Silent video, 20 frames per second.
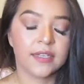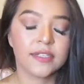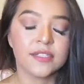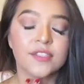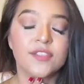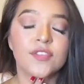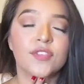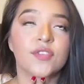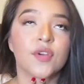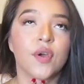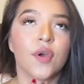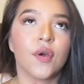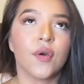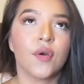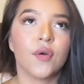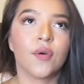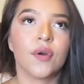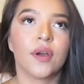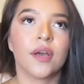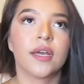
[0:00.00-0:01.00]

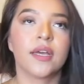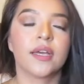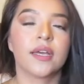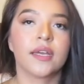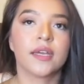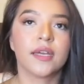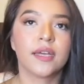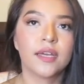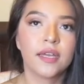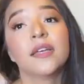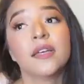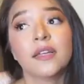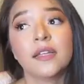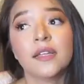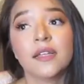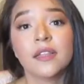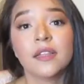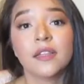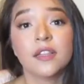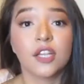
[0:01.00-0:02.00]
So,
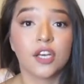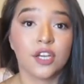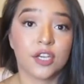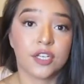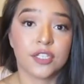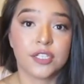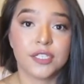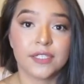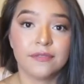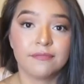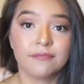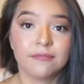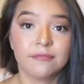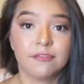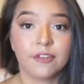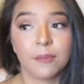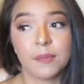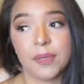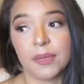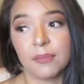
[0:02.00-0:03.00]
looks
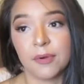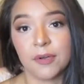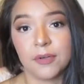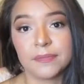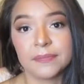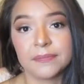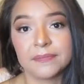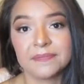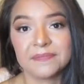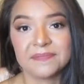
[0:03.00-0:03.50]
from people.